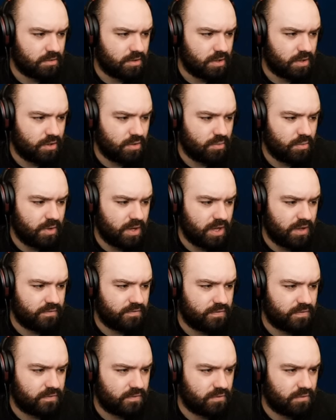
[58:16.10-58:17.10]
I don't know why I
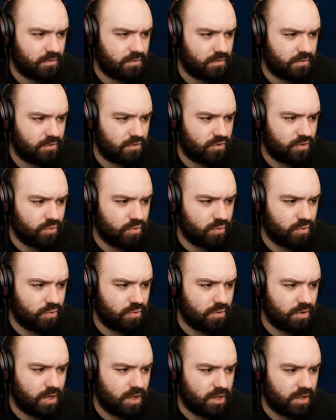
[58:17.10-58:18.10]
have
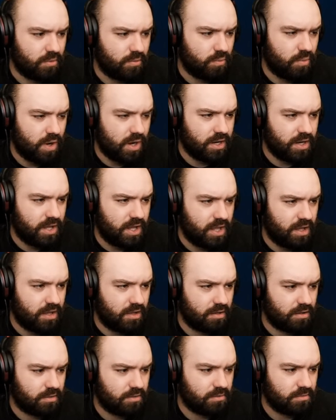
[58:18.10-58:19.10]
two and then one
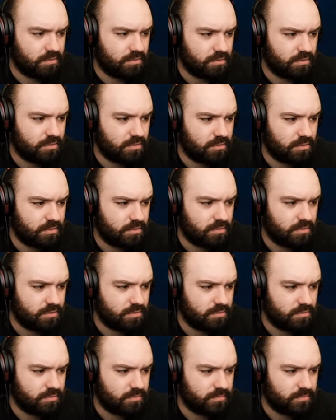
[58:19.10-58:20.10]
here.
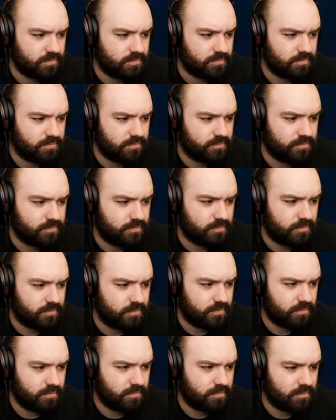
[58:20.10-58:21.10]

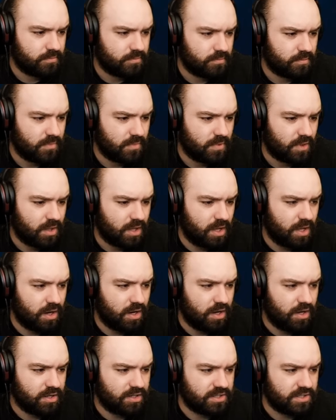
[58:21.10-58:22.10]
I
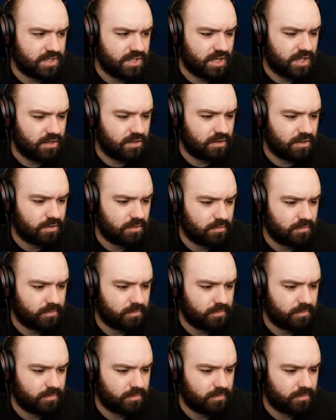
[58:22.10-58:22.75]
don't understand.